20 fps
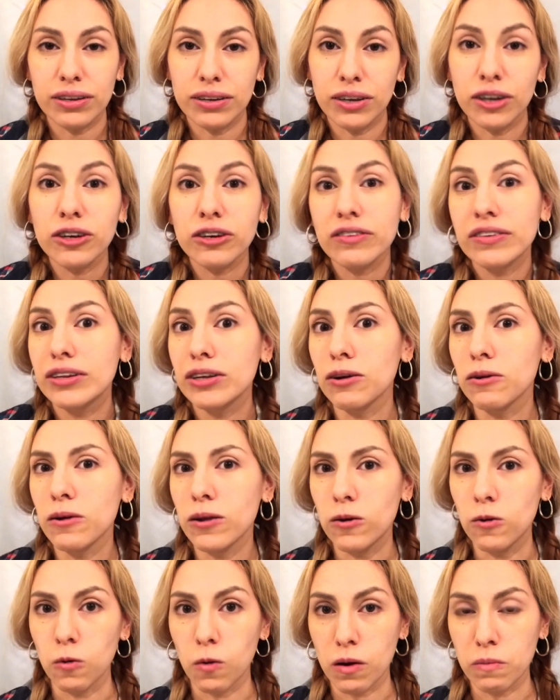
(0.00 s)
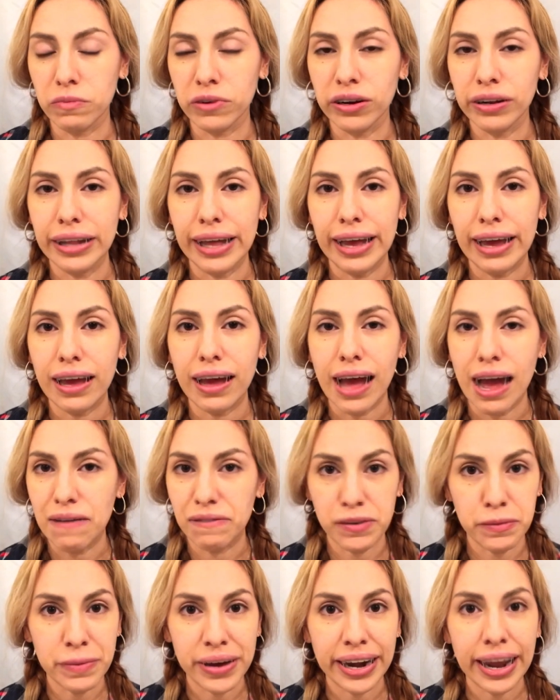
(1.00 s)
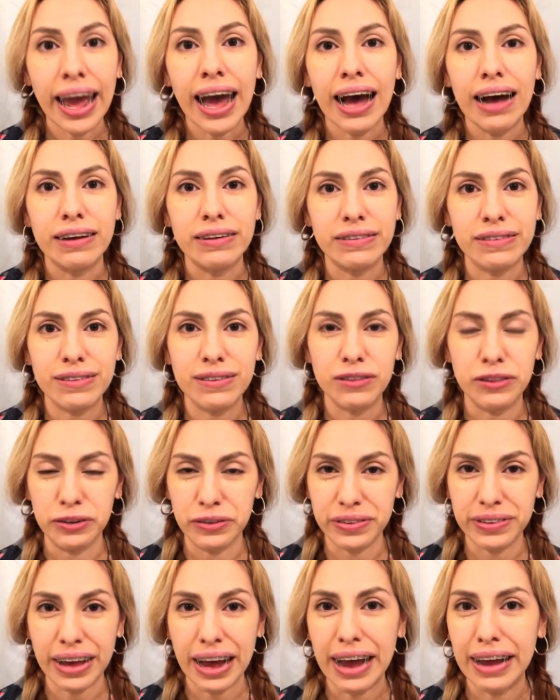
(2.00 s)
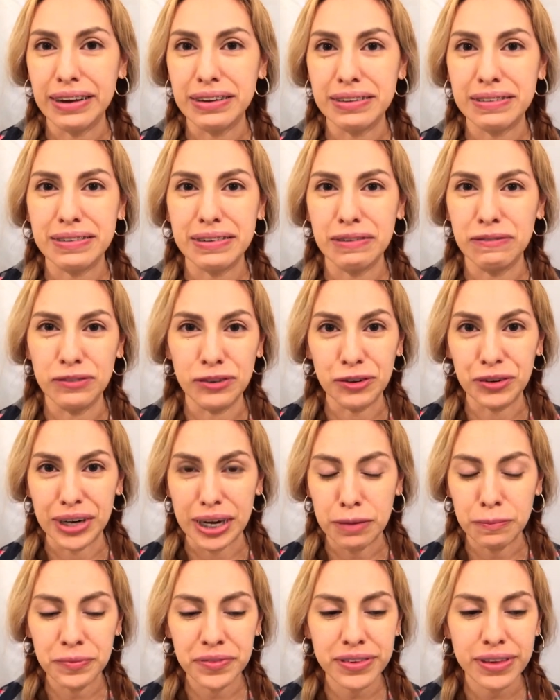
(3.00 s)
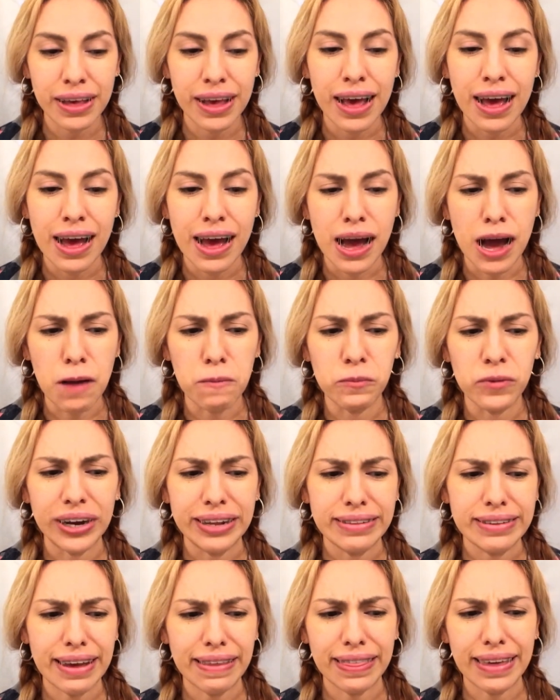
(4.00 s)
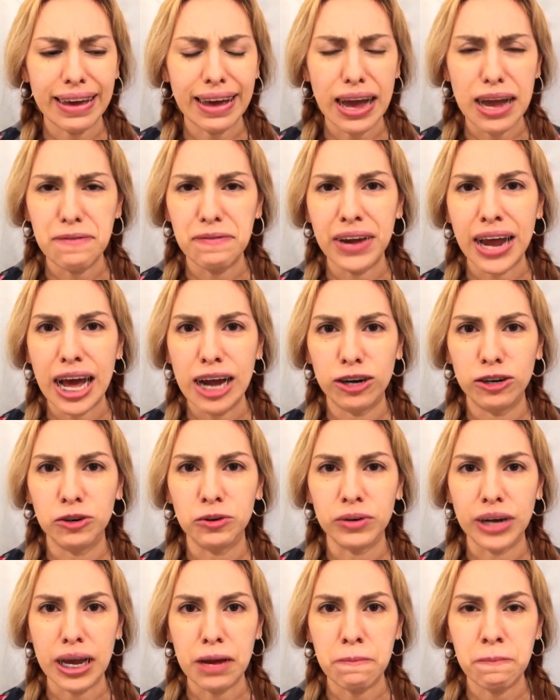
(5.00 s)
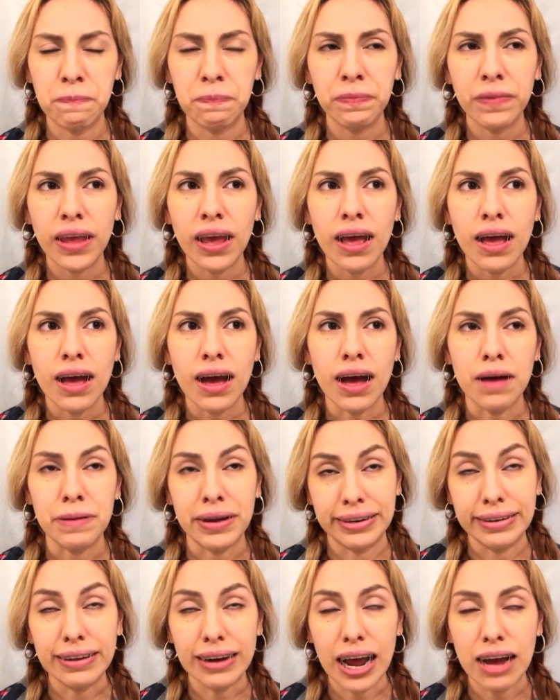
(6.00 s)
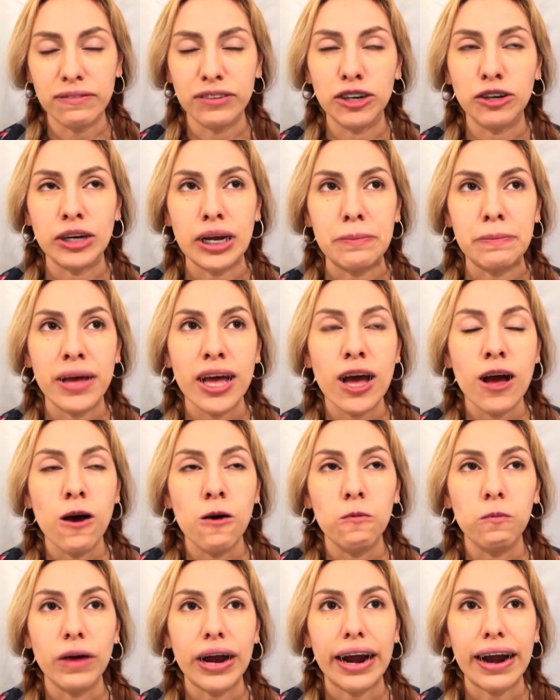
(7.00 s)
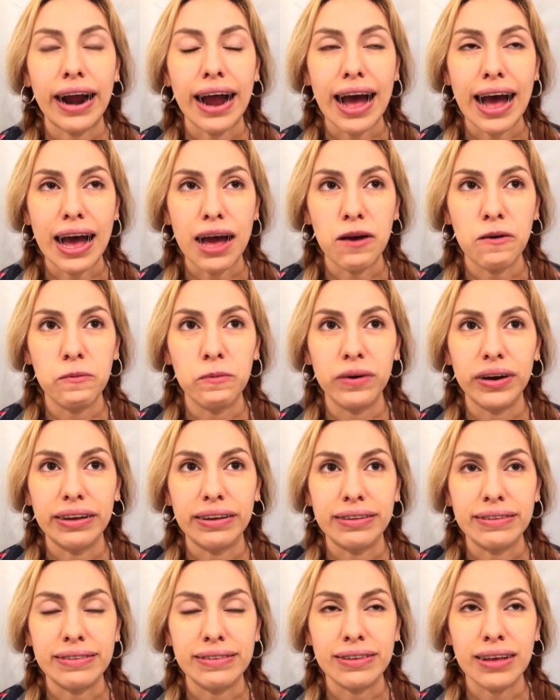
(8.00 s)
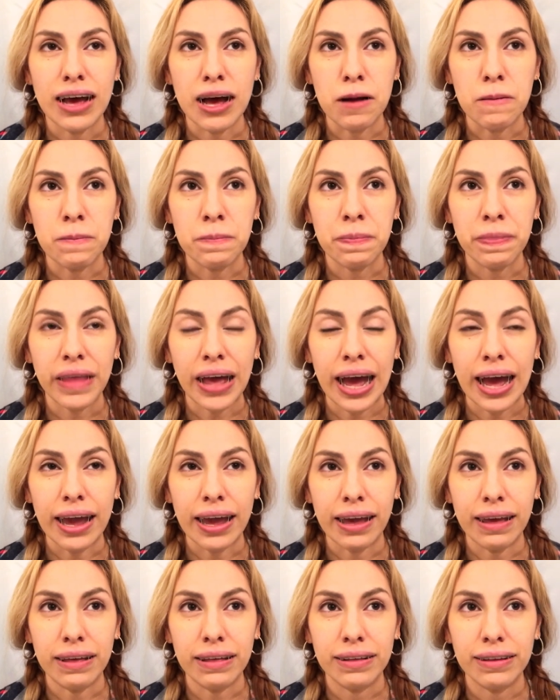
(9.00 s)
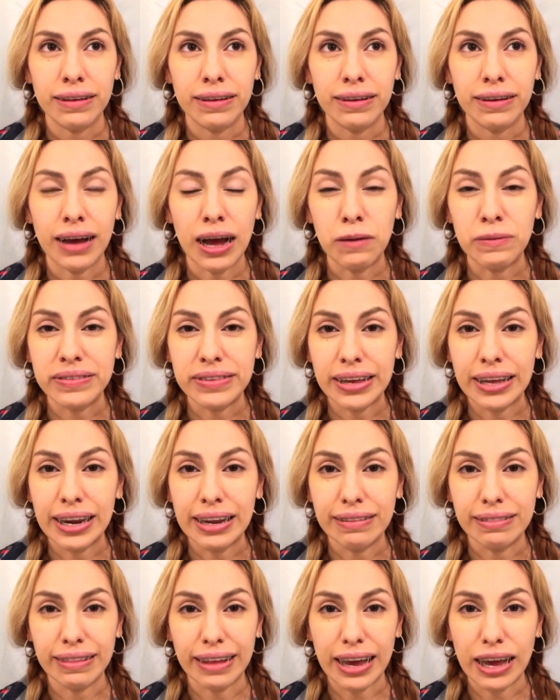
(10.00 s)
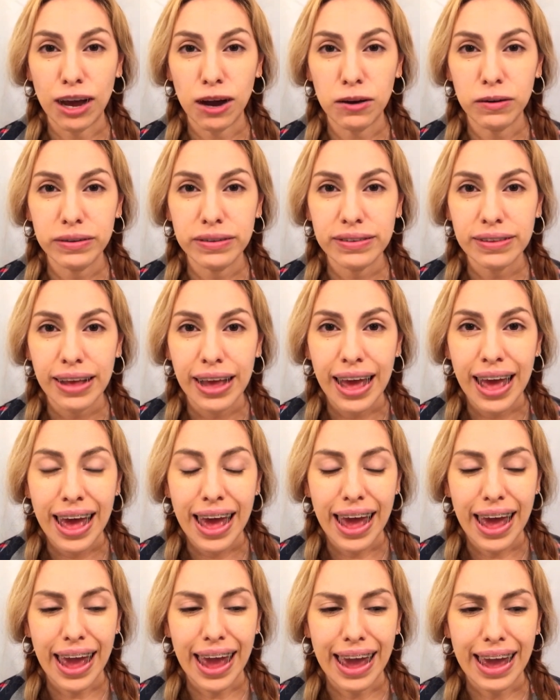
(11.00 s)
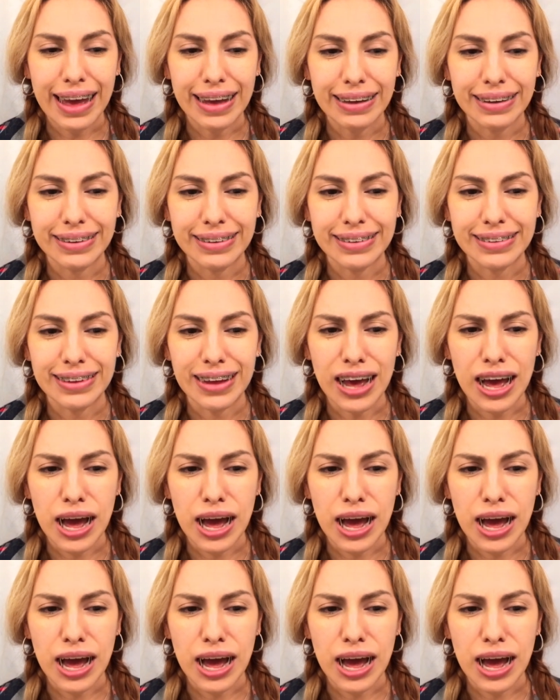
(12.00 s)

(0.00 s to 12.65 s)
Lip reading: you're still normal. Like everybody has those kinds of dreams. Once I think I even had a dream. I did have a dream where I was eating Legos, and